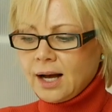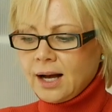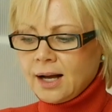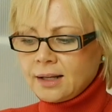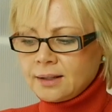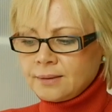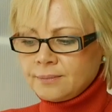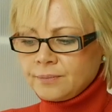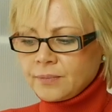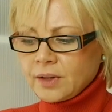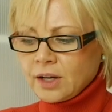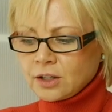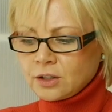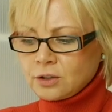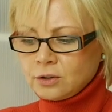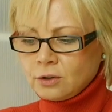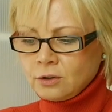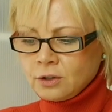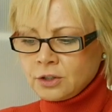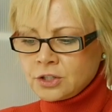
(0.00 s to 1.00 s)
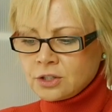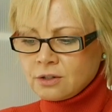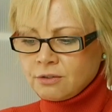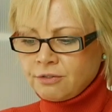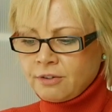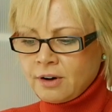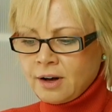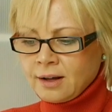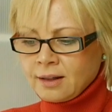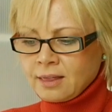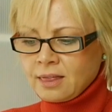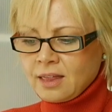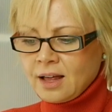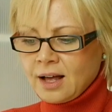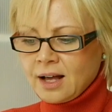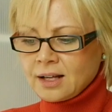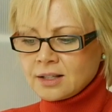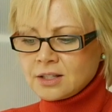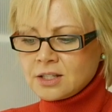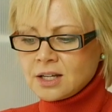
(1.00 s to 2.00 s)
and acknowledge the fact
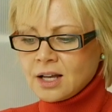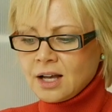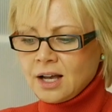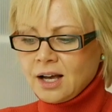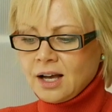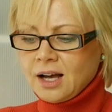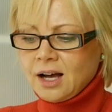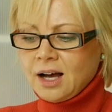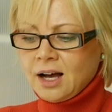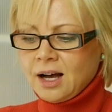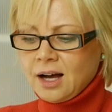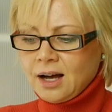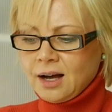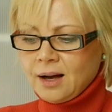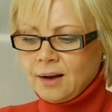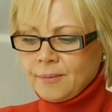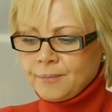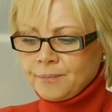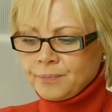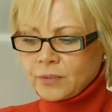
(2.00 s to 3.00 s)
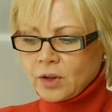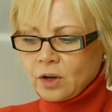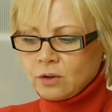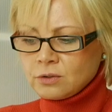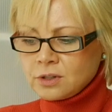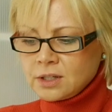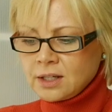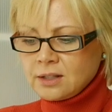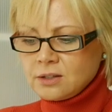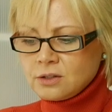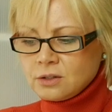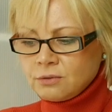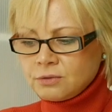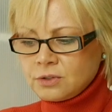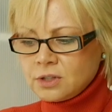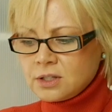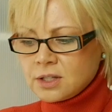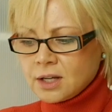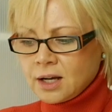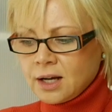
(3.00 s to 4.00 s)
that on the end of
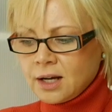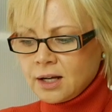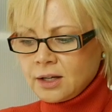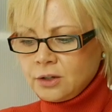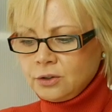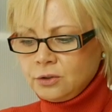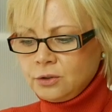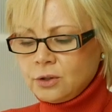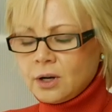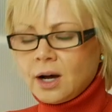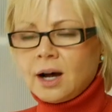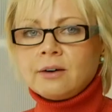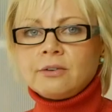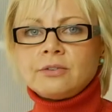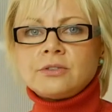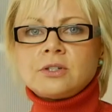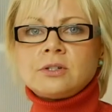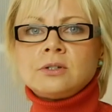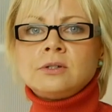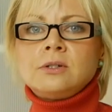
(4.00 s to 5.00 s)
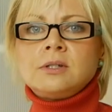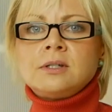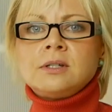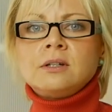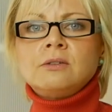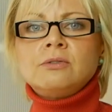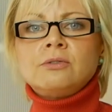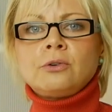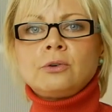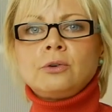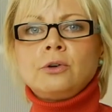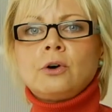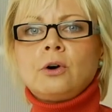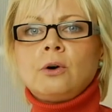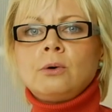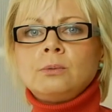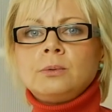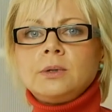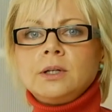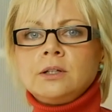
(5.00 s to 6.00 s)
the day you have to seek for your
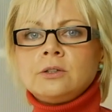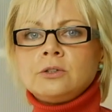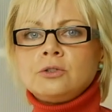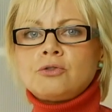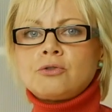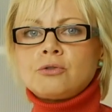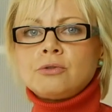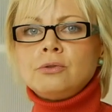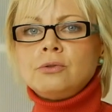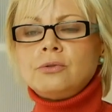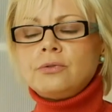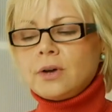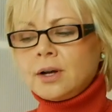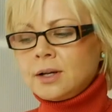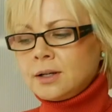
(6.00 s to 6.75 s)
own inner truth.